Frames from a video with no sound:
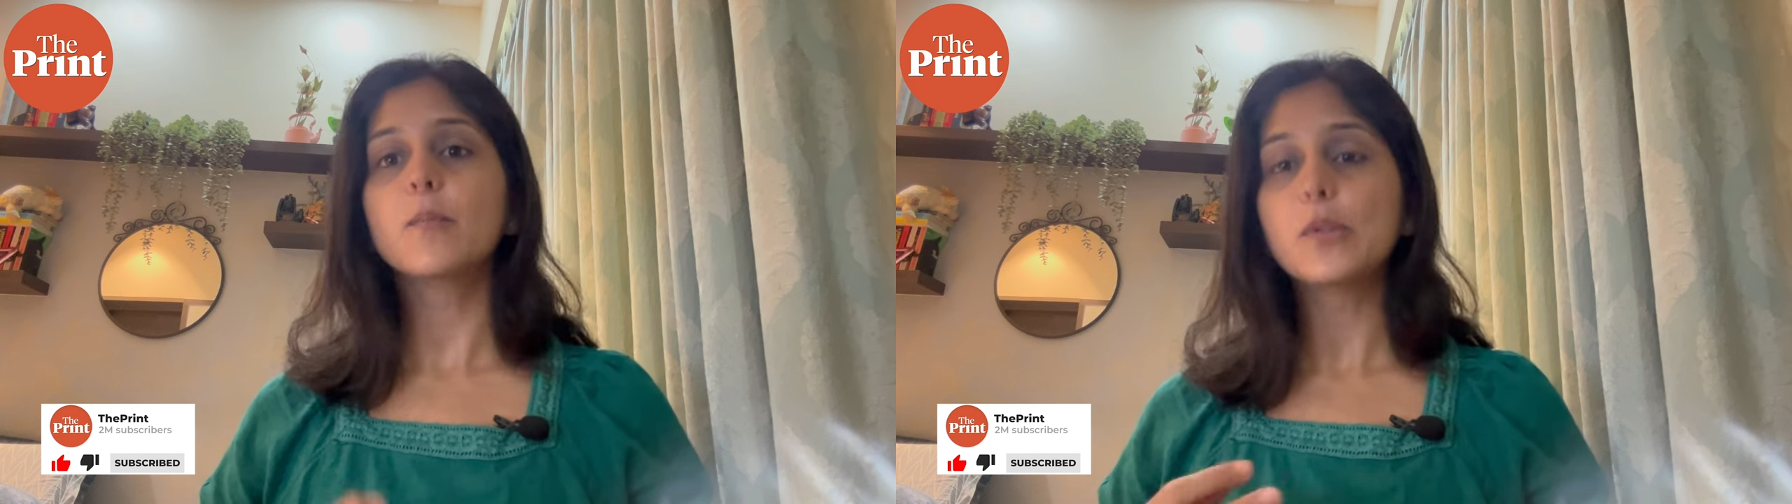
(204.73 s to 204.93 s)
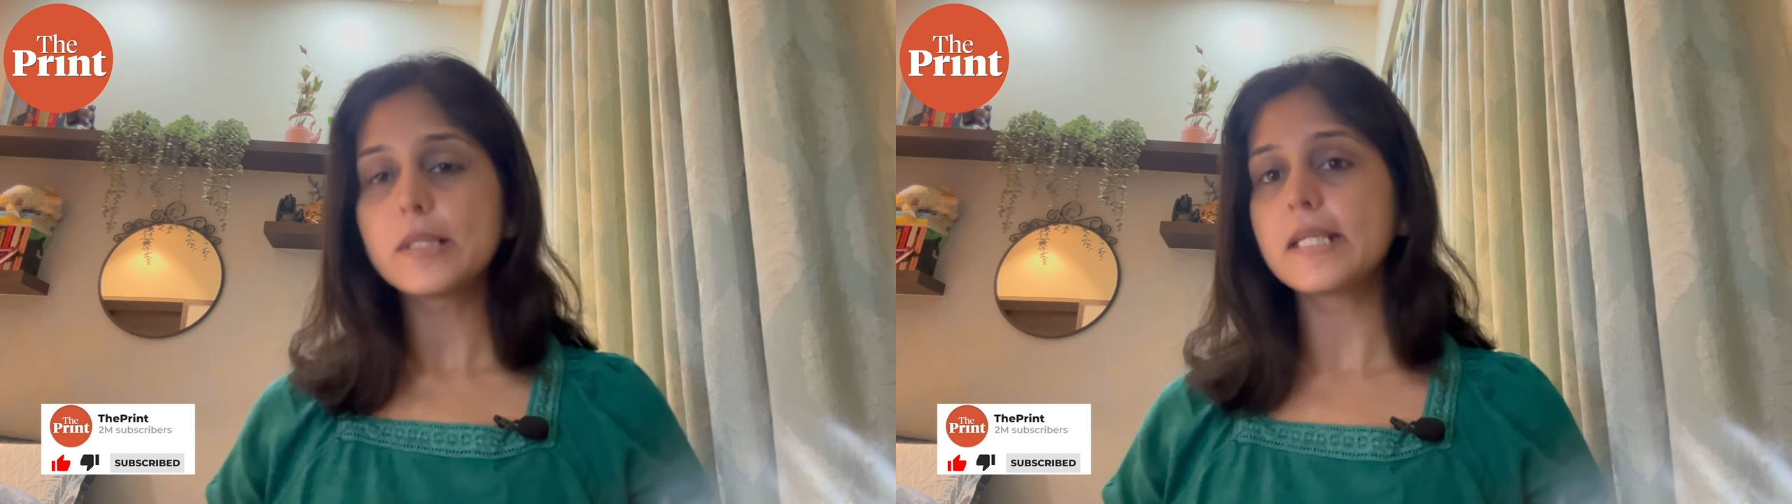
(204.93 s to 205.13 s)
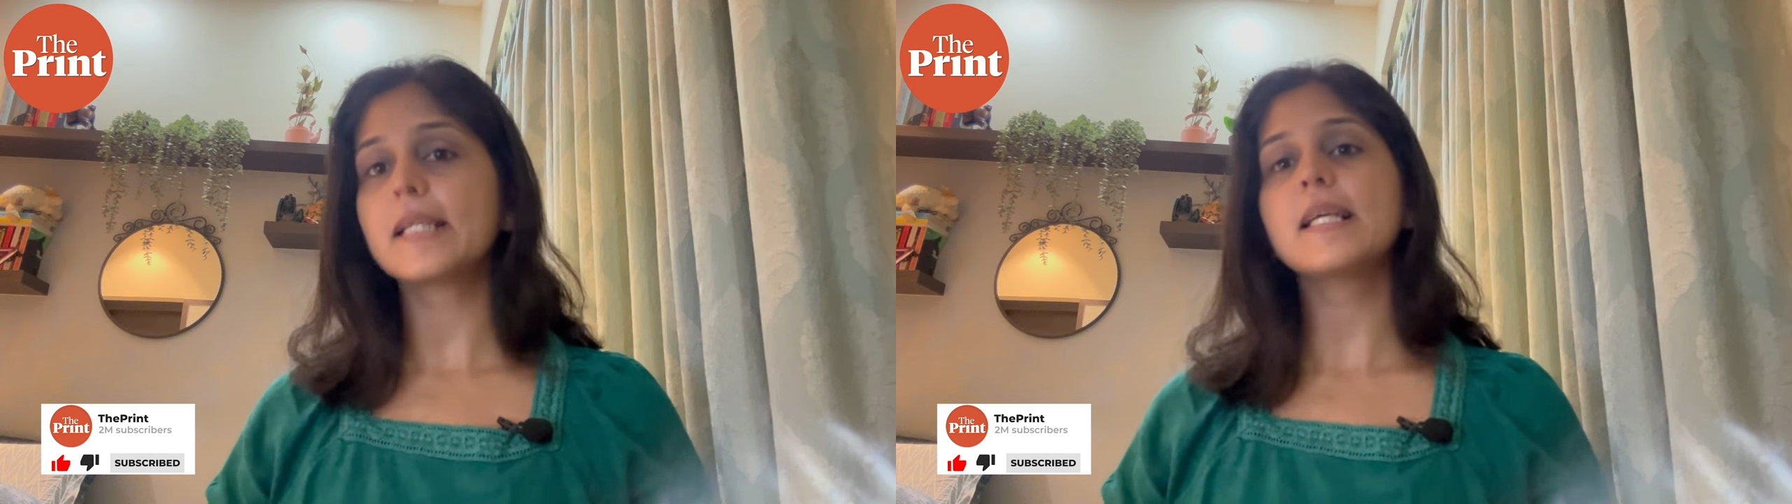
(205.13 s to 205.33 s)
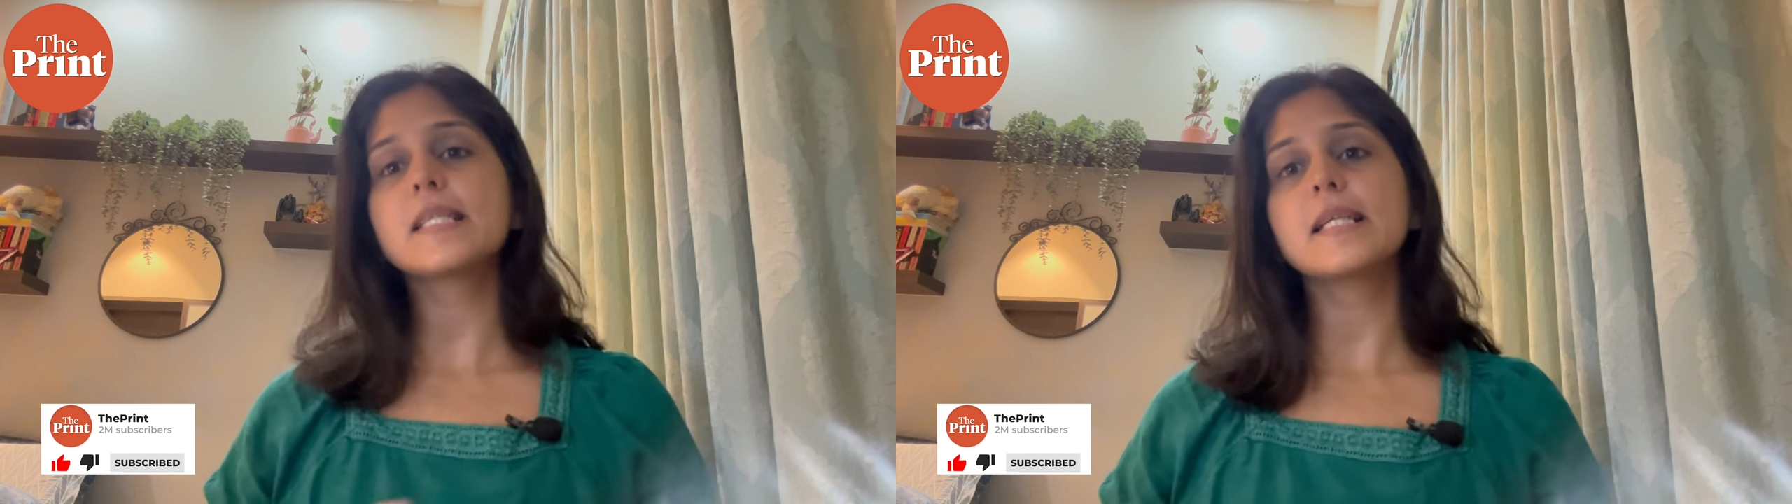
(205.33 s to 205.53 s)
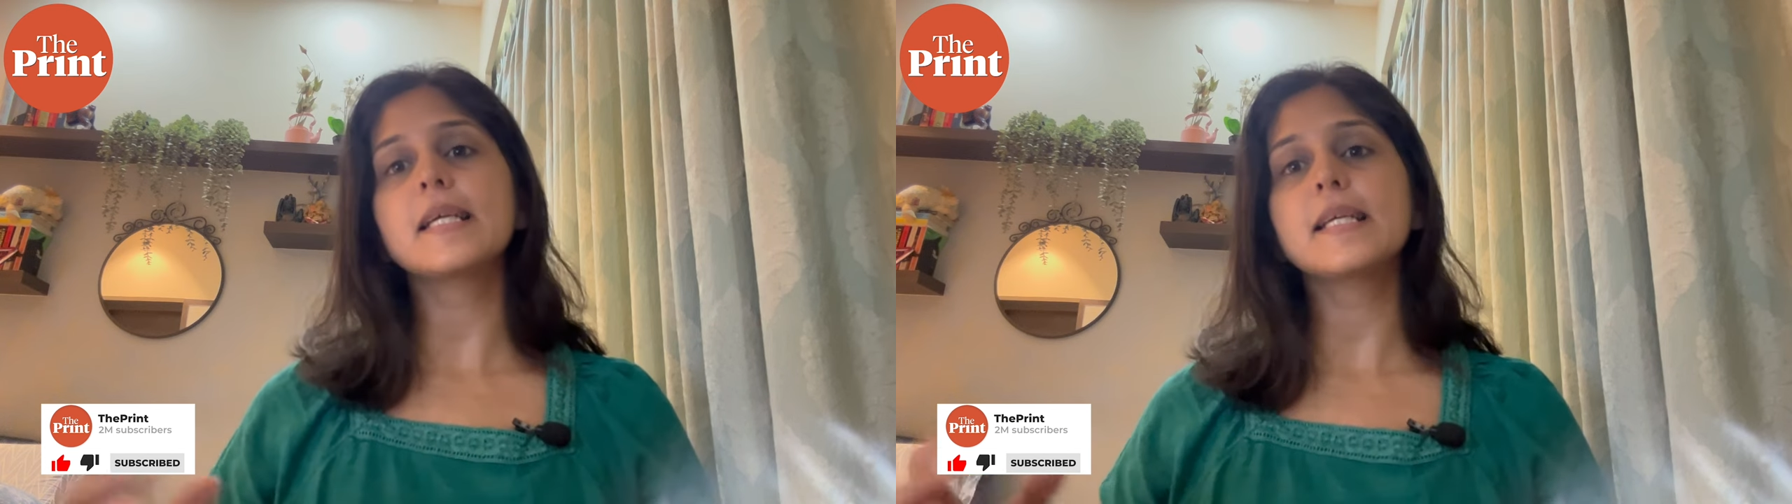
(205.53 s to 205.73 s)
boosting the
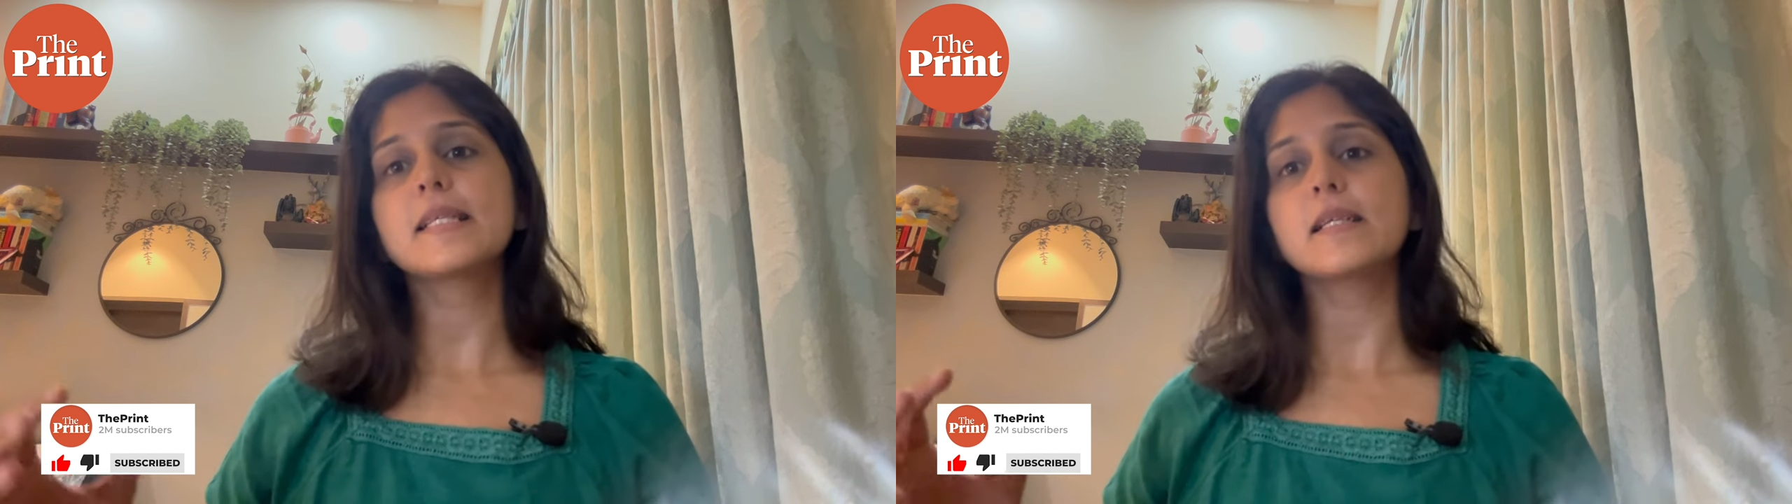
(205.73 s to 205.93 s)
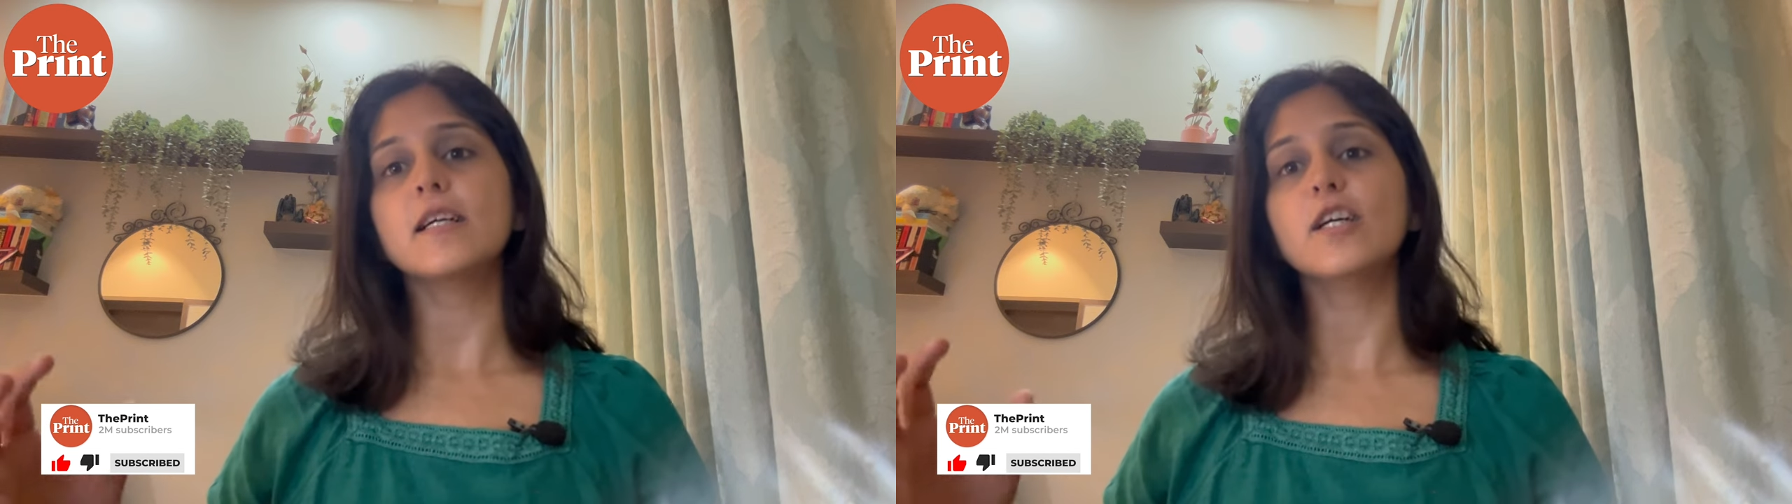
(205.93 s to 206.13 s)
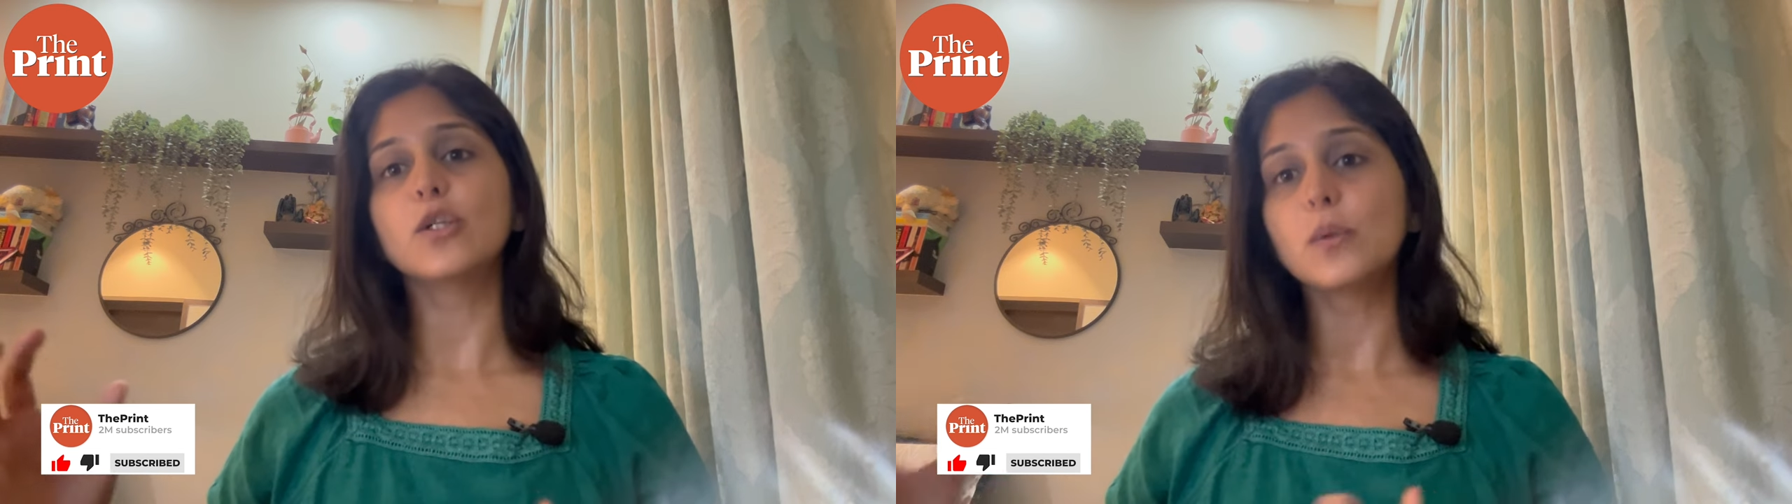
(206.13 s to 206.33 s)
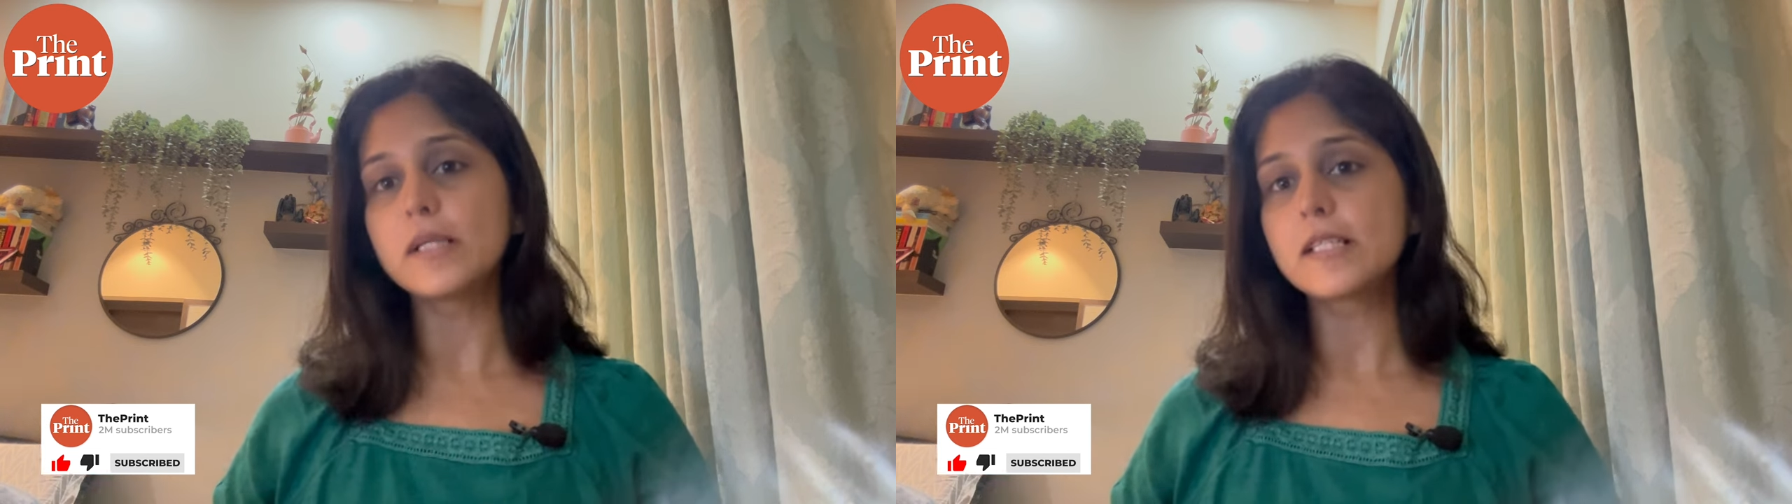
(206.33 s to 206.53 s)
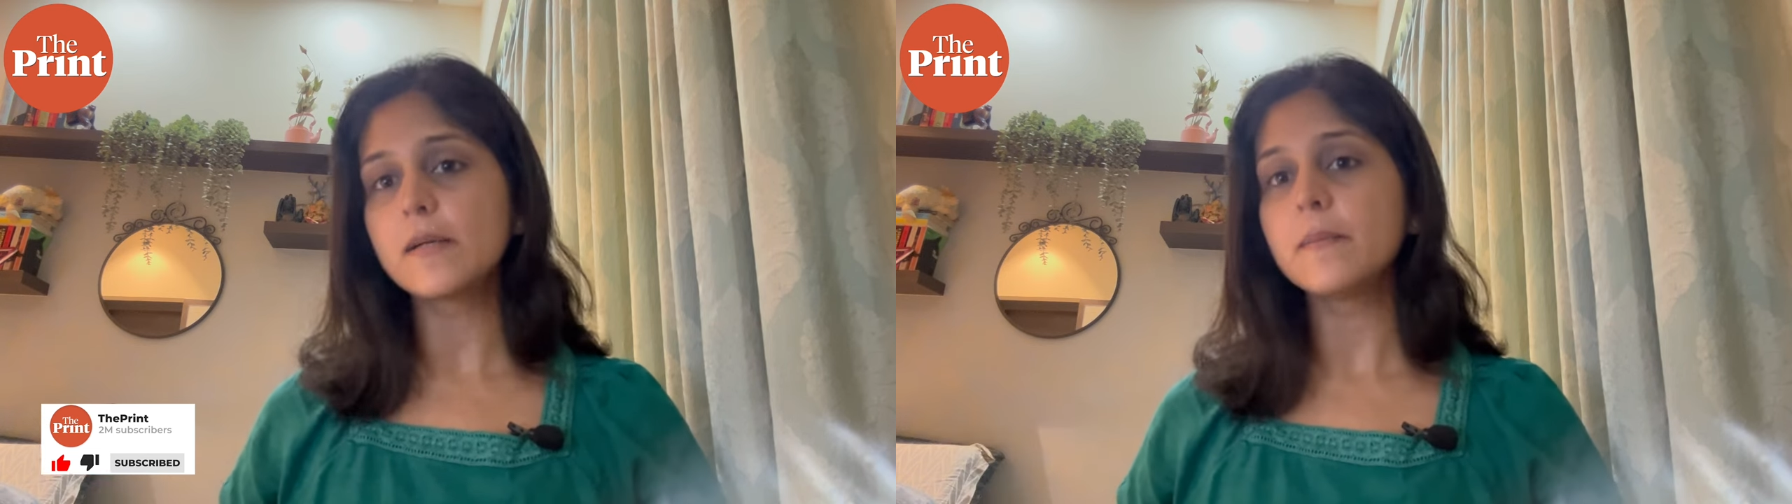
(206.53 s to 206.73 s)
city's uh,
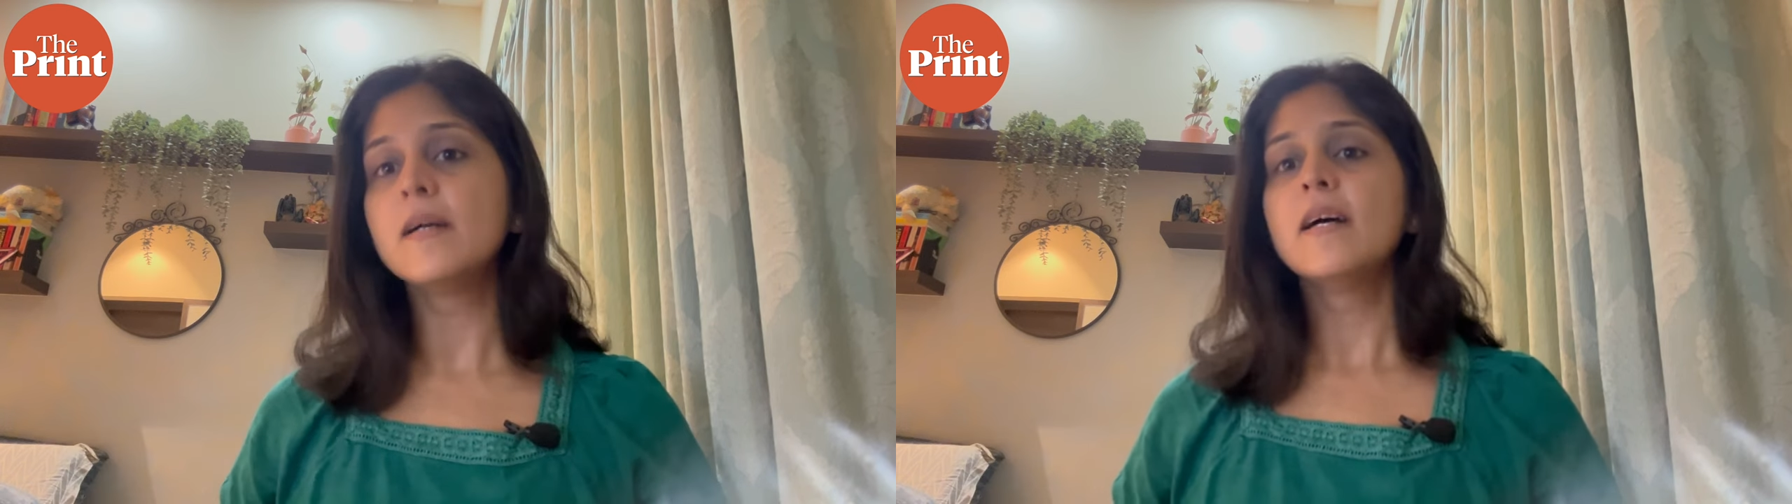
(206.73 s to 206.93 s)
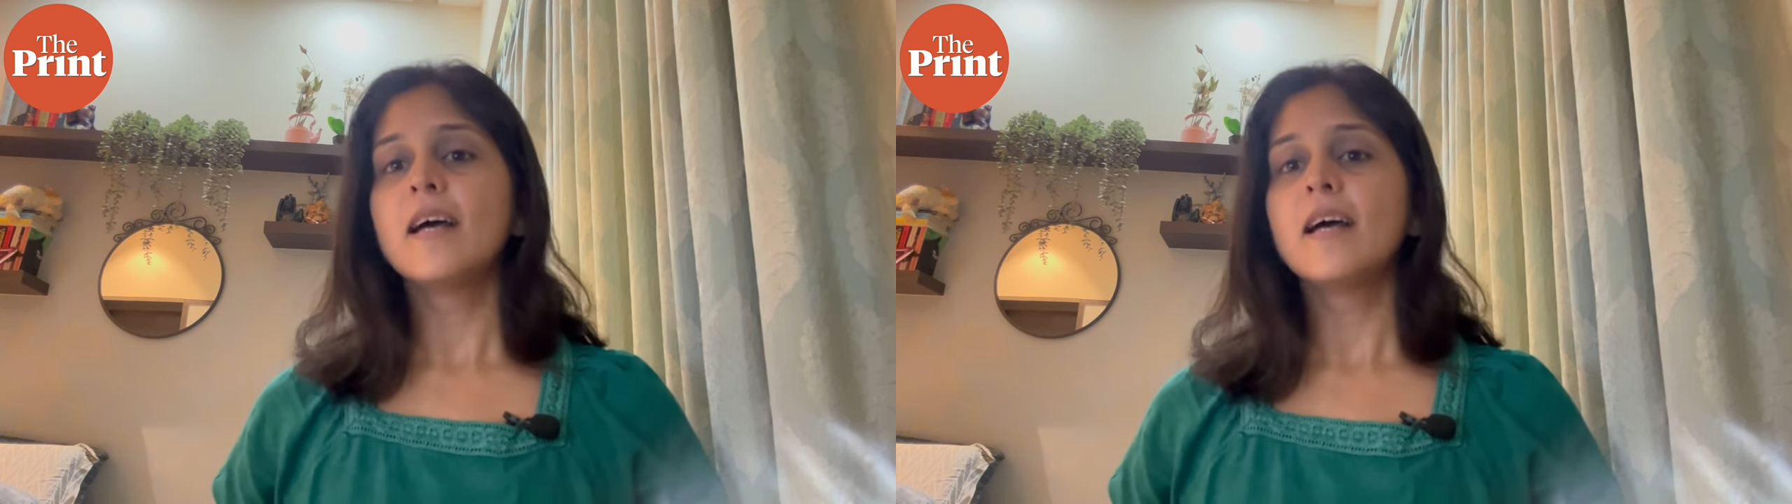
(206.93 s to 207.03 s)
tourism